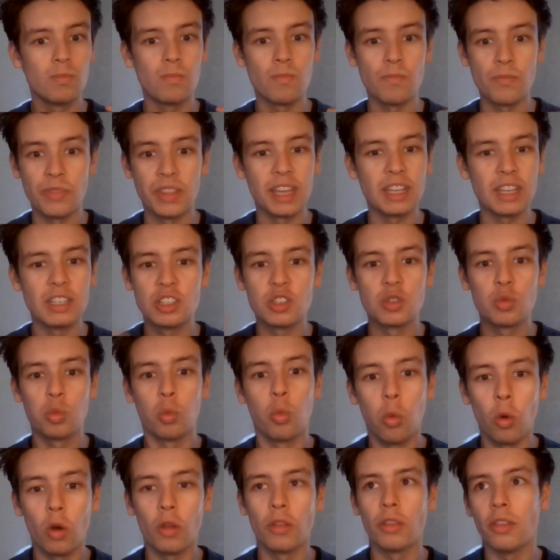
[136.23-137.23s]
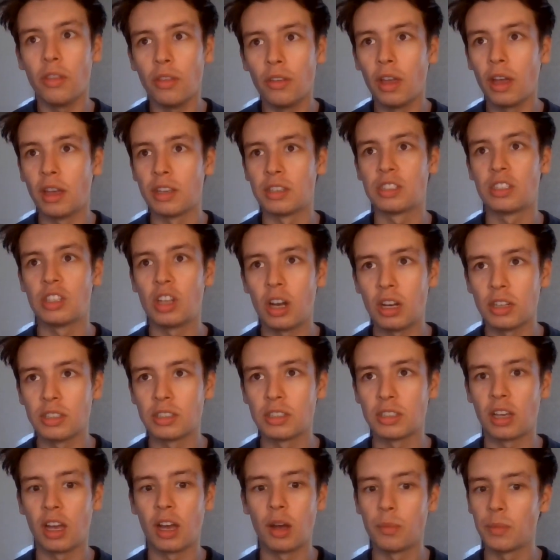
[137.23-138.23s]
they just want a star to
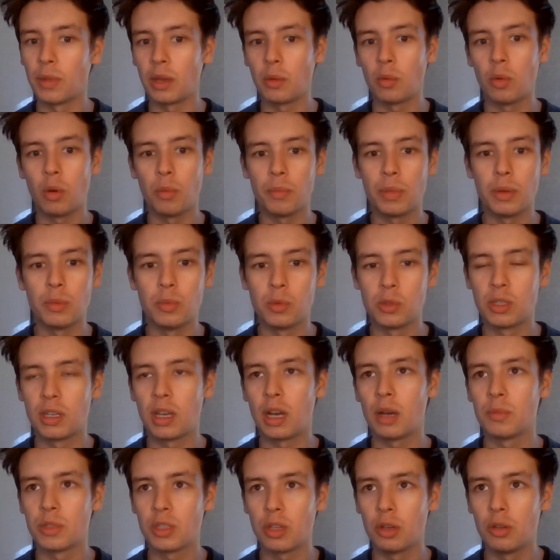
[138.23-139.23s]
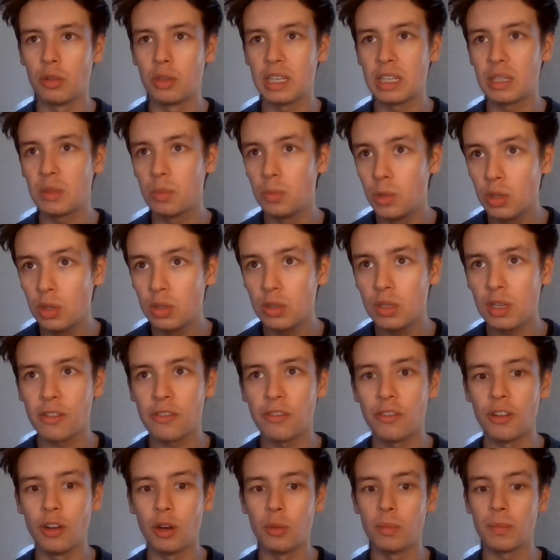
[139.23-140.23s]
come, they want people to come. So this music
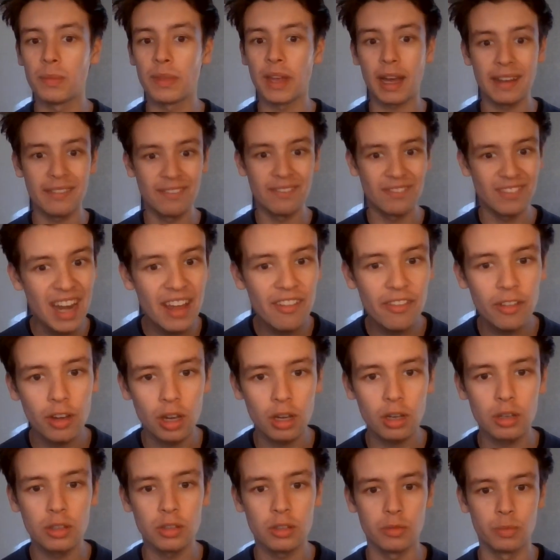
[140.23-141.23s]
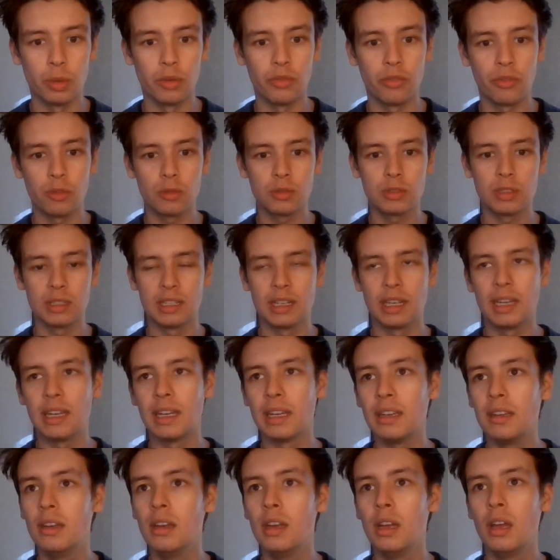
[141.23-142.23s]
film that I've never heard of before
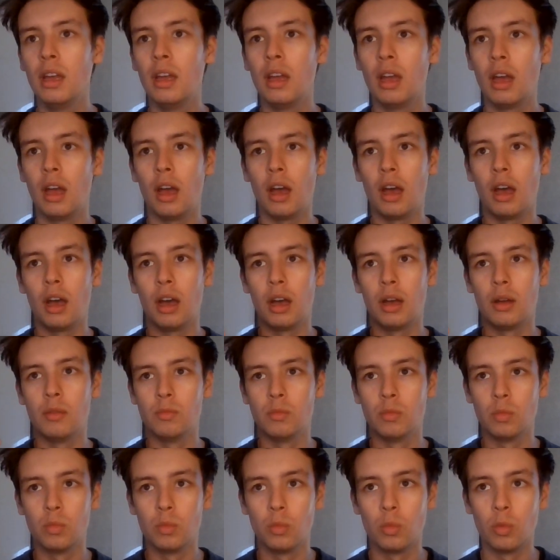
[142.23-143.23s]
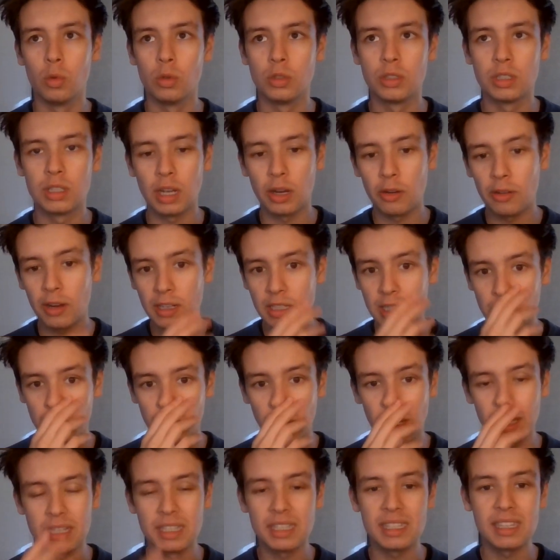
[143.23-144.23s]
today was directed
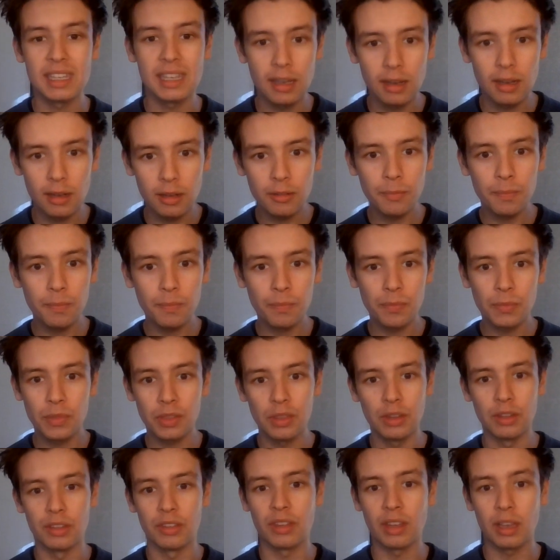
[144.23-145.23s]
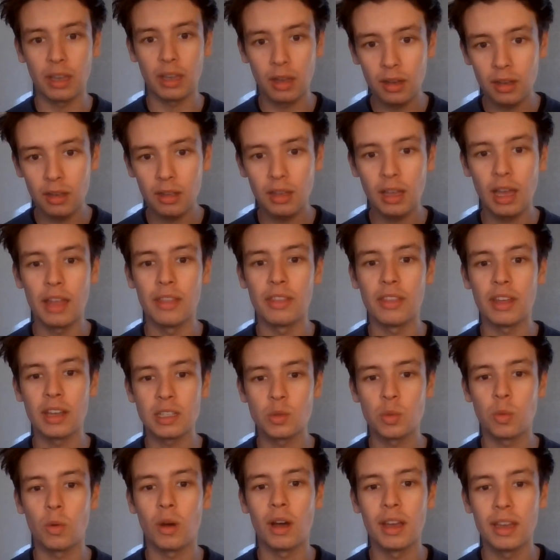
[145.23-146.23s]
by Sia, the singer, and
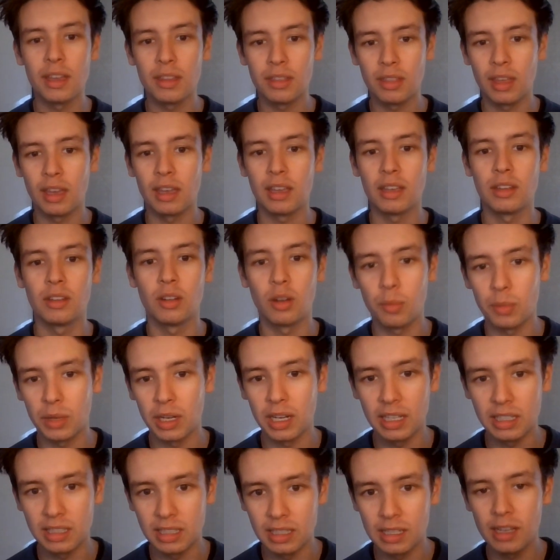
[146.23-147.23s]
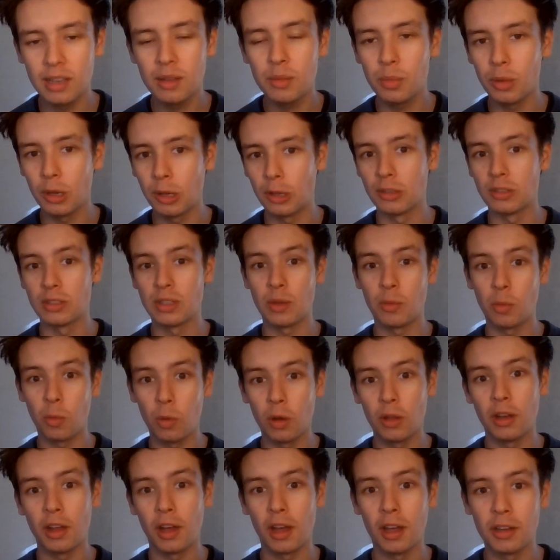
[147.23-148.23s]
that's why they nominated it, because they
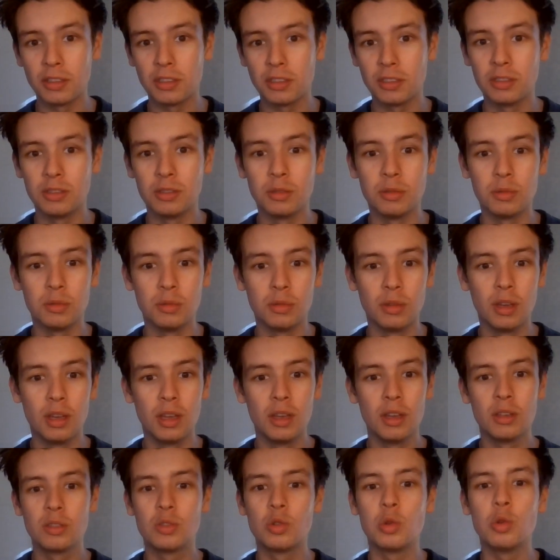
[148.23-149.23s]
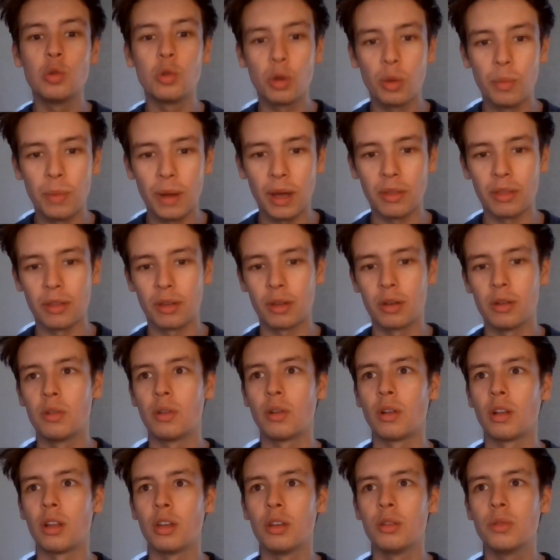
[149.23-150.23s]
want her to talk about the Golden
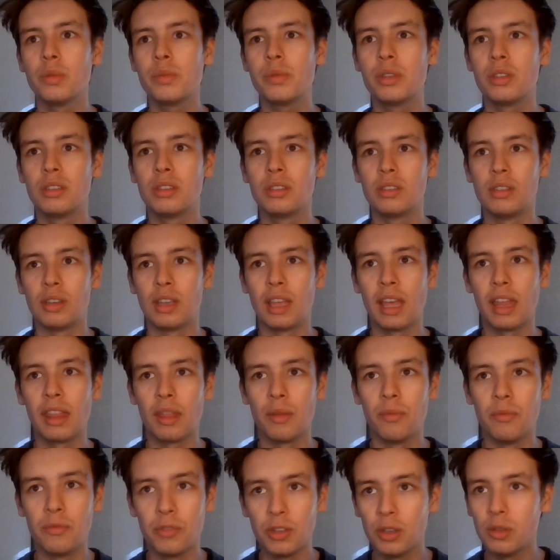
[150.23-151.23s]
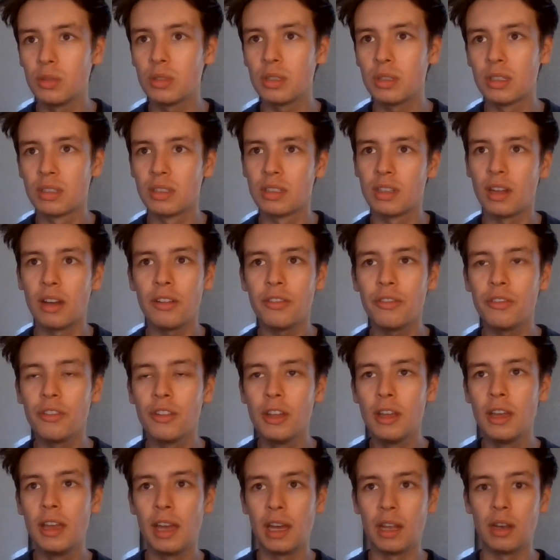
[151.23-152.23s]
Globes to get them views and stuff.
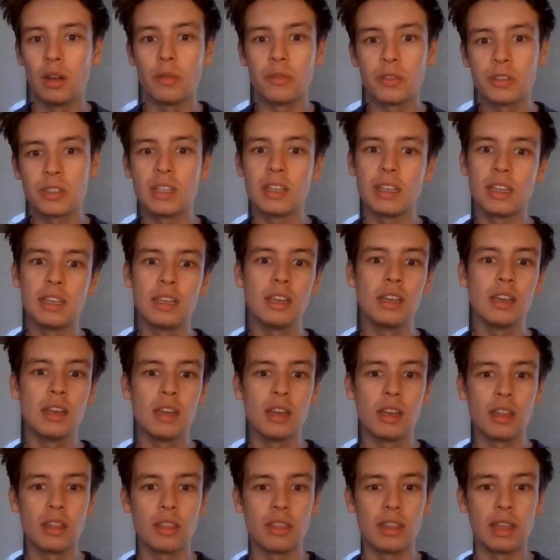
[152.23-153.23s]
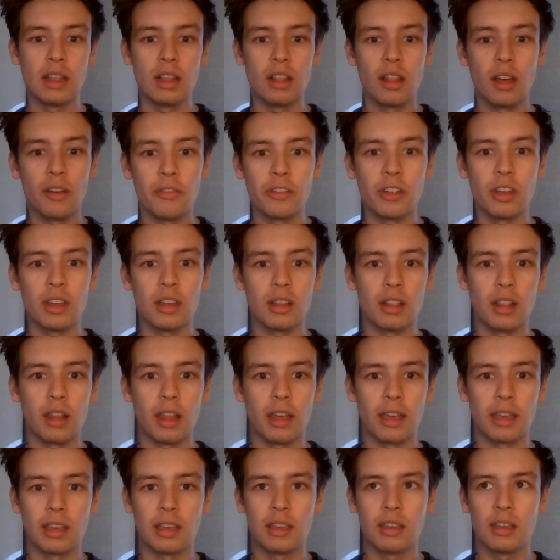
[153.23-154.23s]
And obviously they love it,
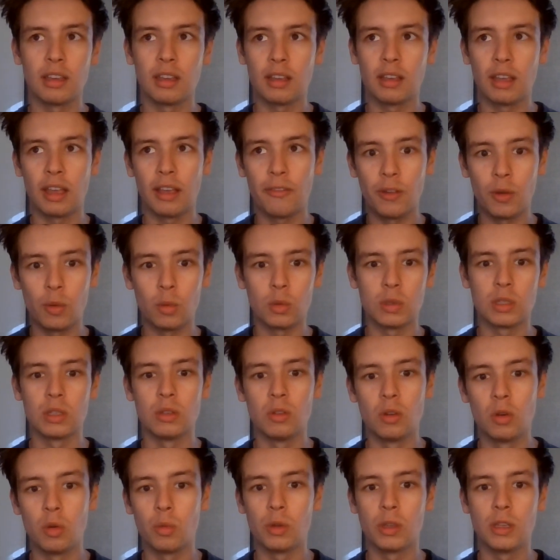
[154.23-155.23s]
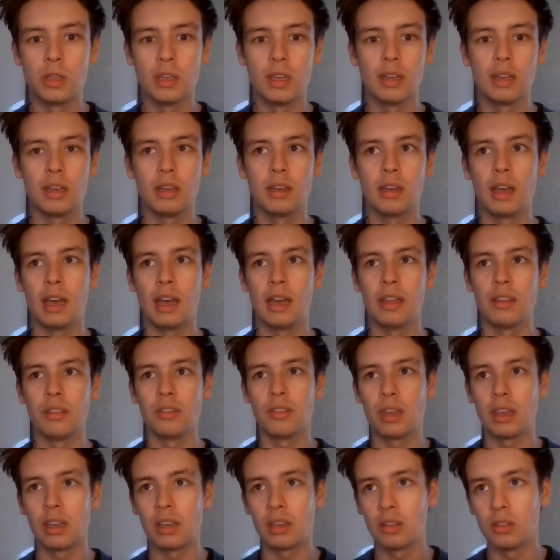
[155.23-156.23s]
like if it was a normal year and
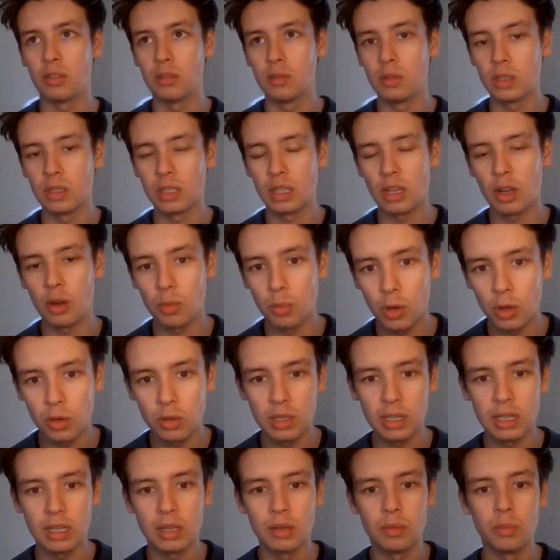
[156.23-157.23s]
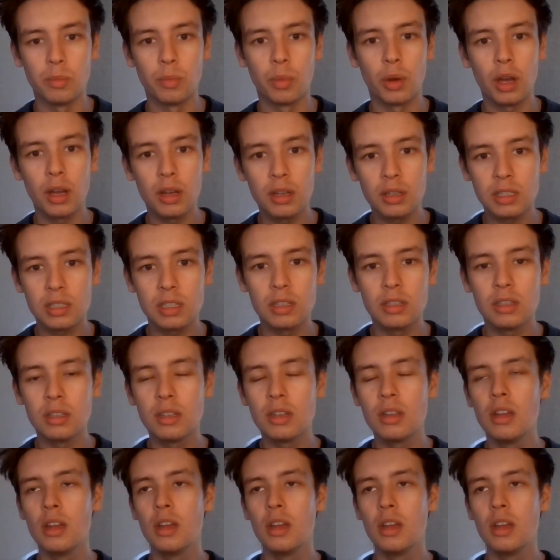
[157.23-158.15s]
they could do the ceremony in person,